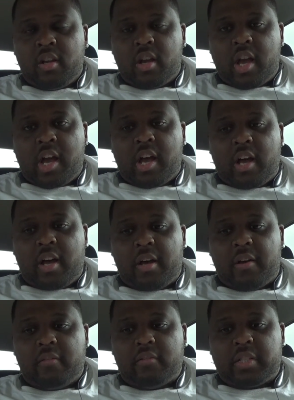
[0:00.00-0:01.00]

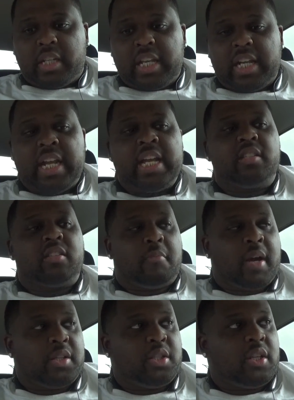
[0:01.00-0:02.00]
to get into
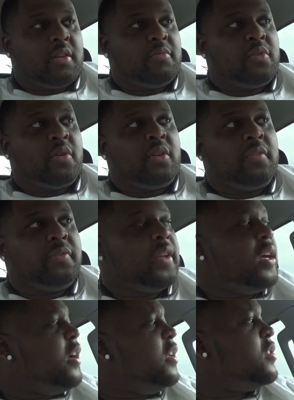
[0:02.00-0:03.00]
my gym during the
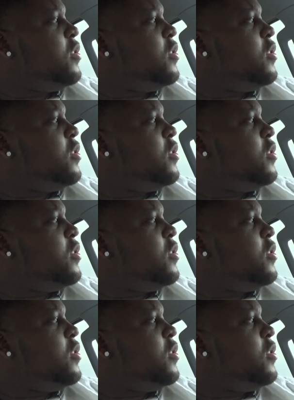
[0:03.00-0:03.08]
flood,